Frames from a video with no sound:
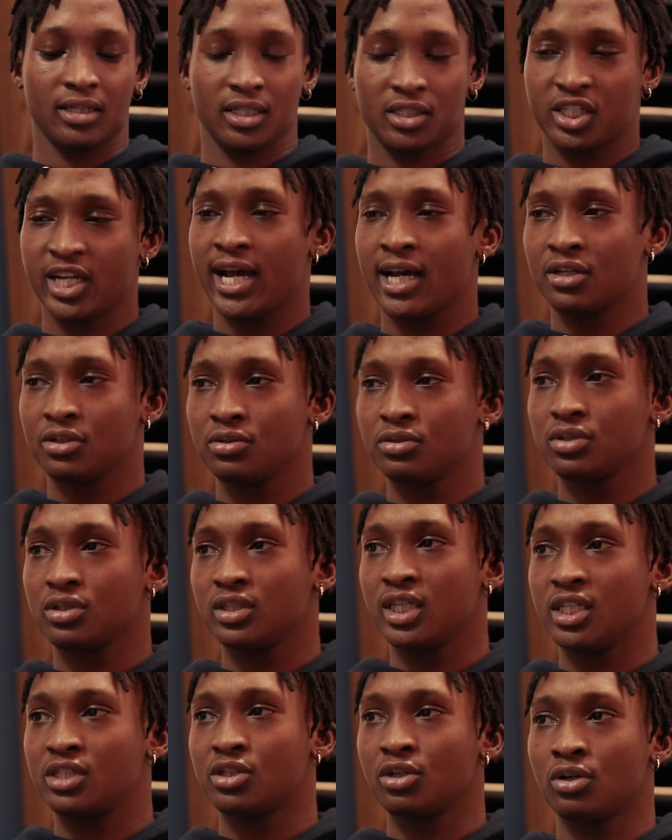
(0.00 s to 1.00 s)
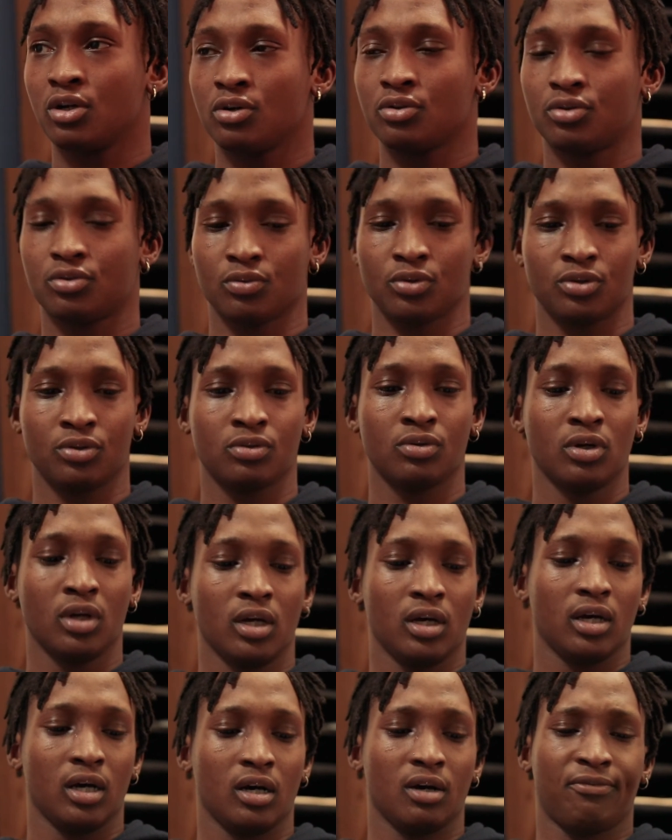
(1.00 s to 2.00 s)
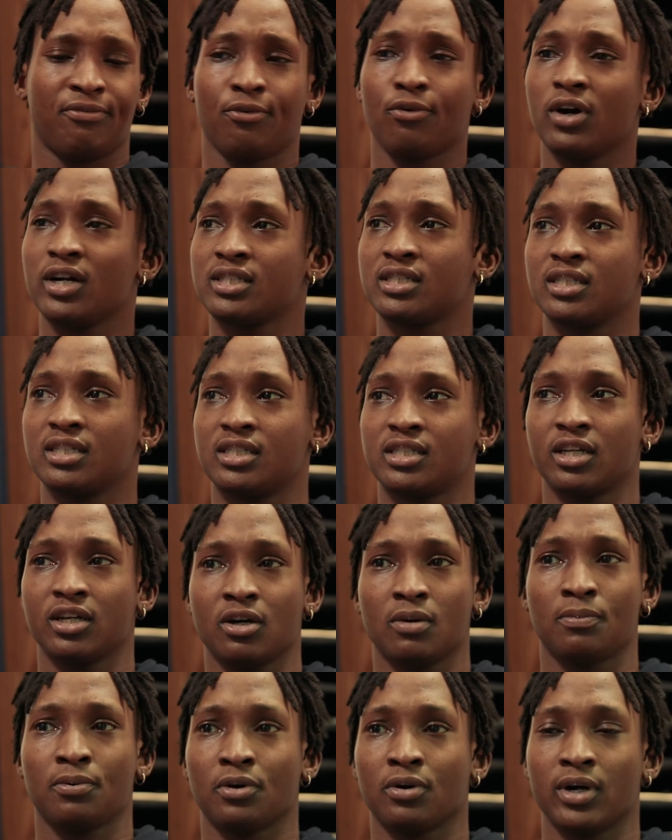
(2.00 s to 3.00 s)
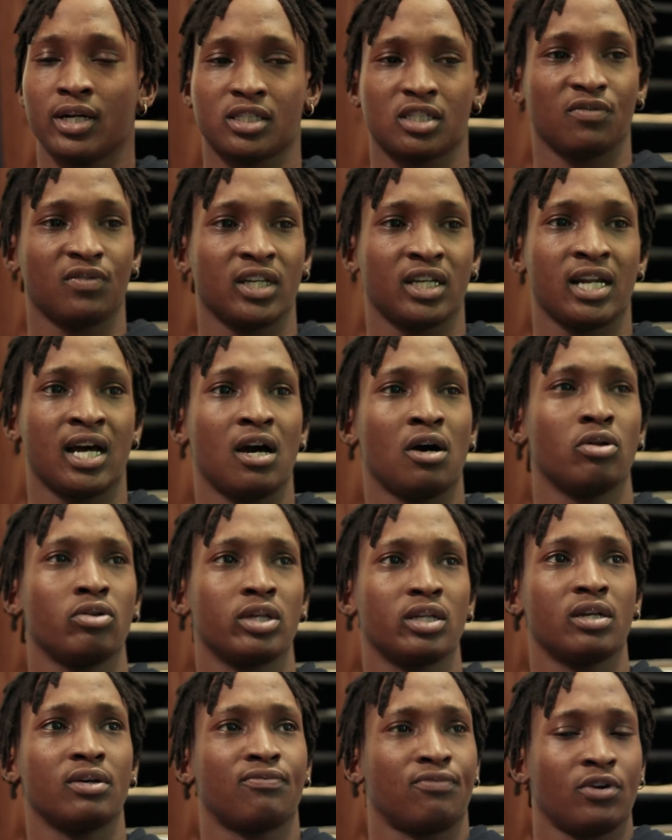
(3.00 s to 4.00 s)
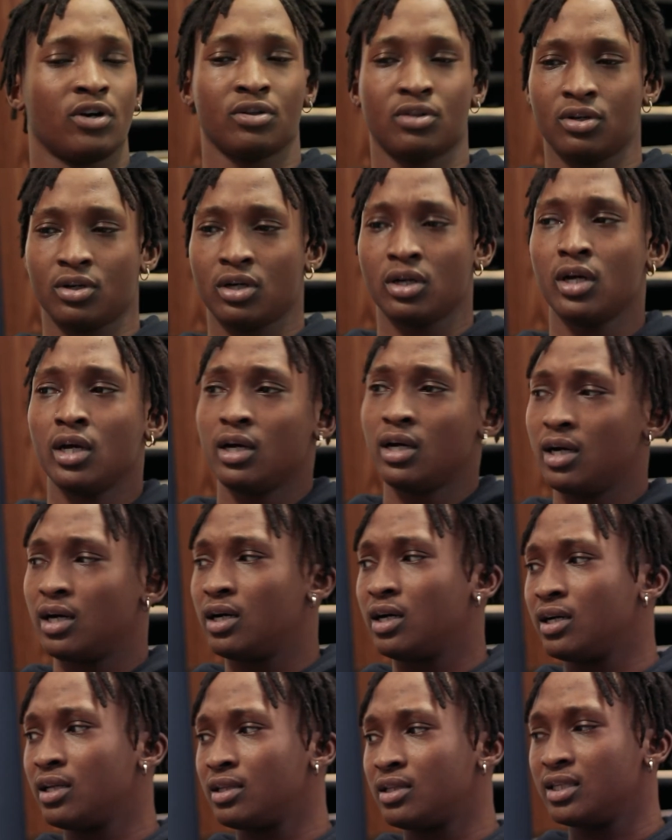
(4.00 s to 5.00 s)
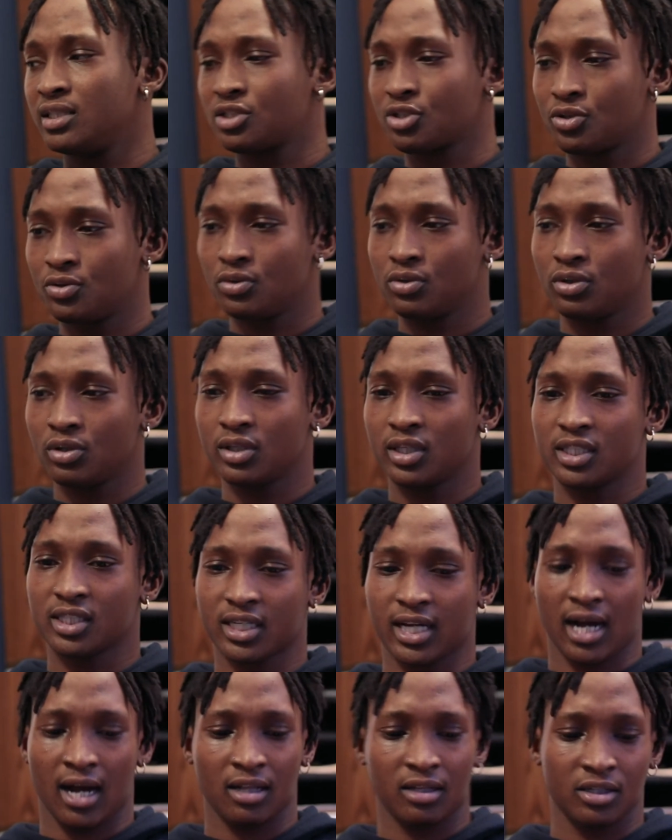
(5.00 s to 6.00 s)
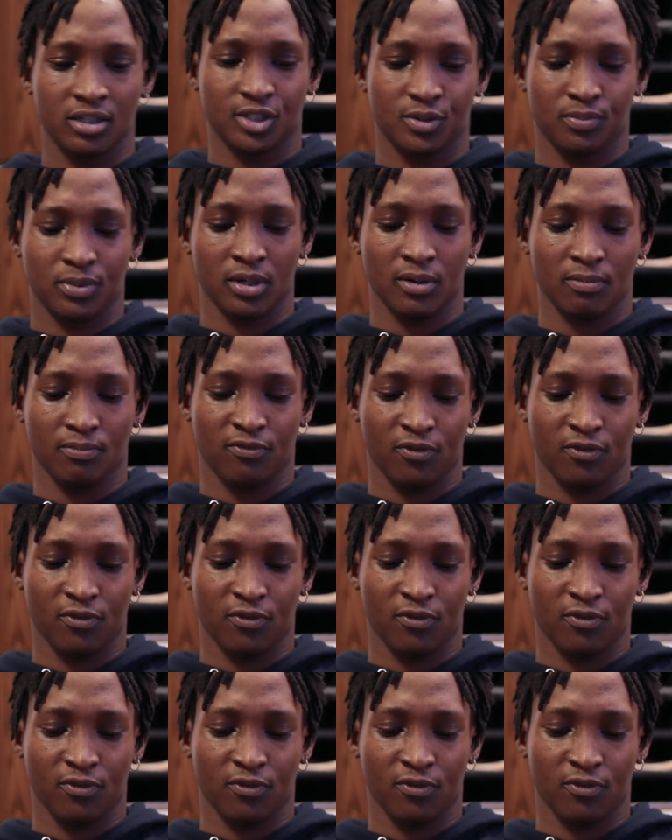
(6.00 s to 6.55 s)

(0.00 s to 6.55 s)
the channels need to go through for us to sail progressively, not only to further this school, this college, but